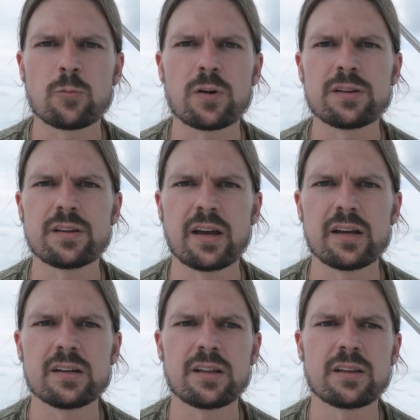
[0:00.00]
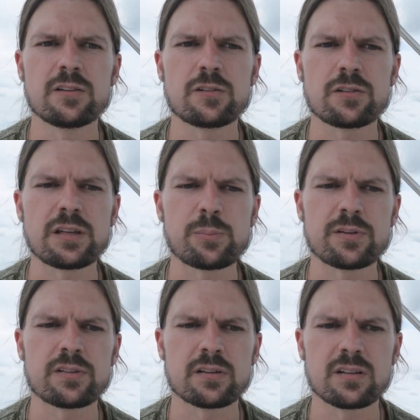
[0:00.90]
one day and then you sleep
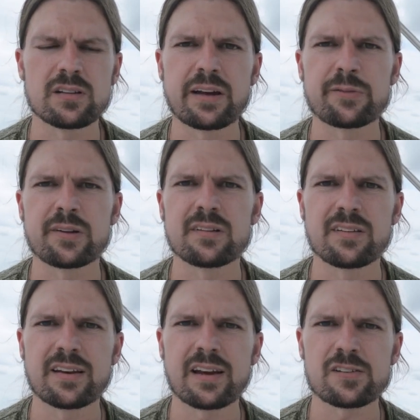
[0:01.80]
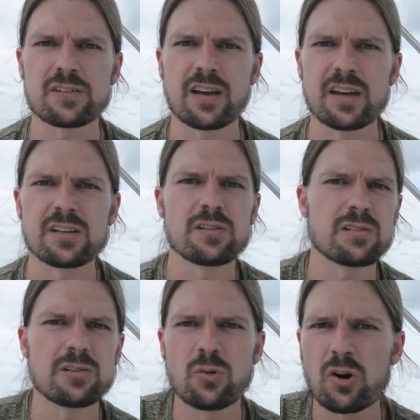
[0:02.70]
until 11 the next day and you,
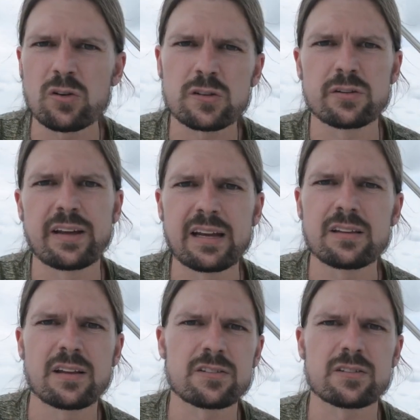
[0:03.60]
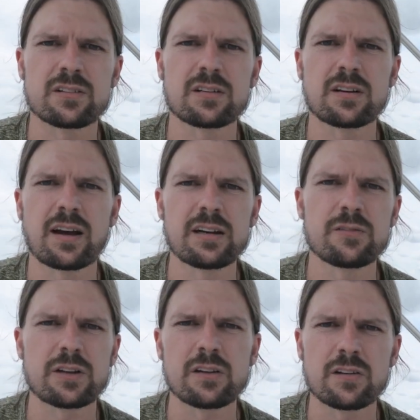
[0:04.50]
you alternate, that's kind
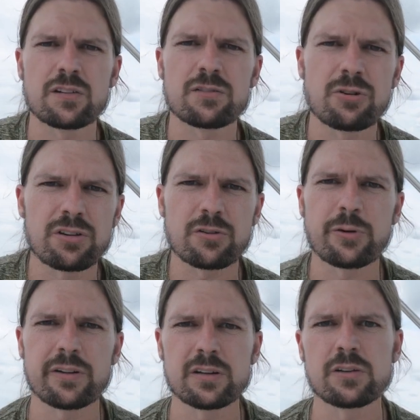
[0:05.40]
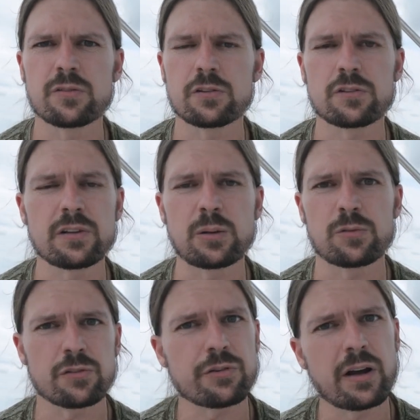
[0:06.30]
of going to destroy the quality of your sleep.
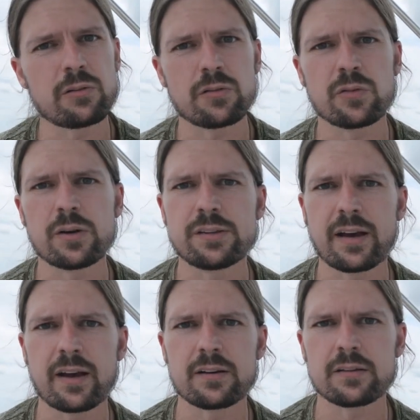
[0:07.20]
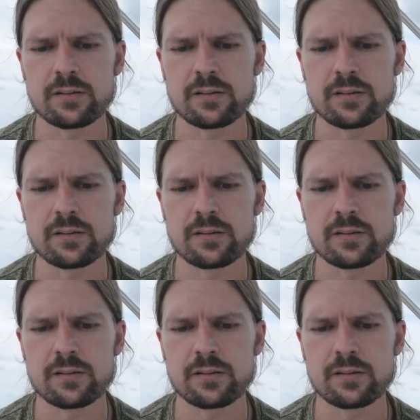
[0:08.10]
So try to avoid that.